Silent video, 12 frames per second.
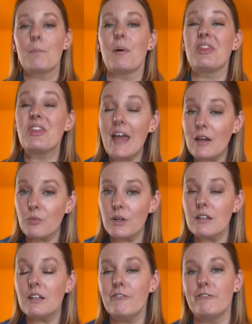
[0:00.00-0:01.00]
But they
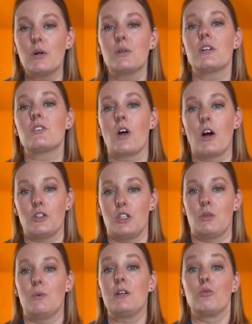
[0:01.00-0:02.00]
really focus on
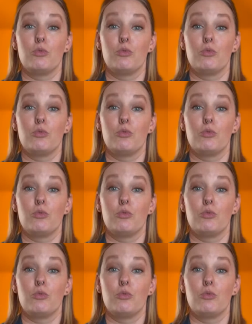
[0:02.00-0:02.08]
doing